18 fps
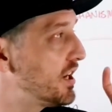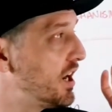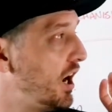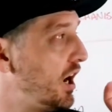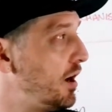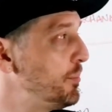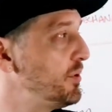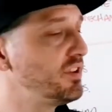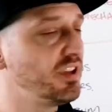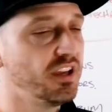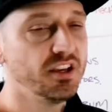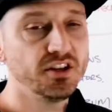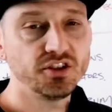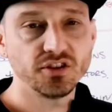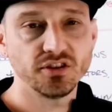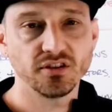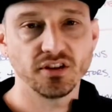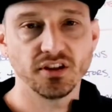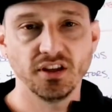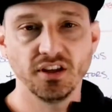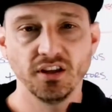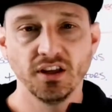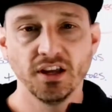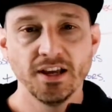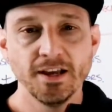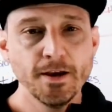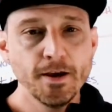computationally
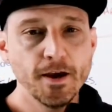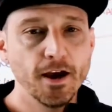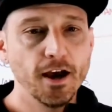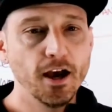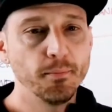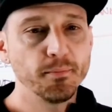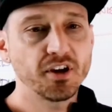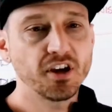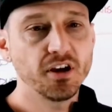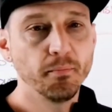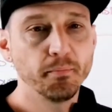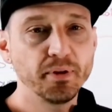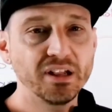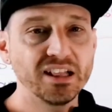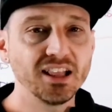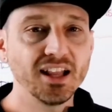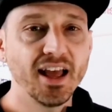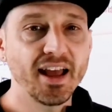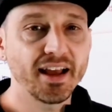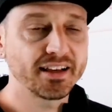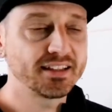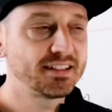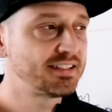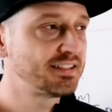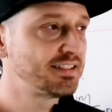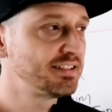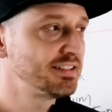
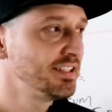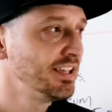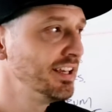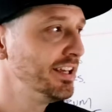complex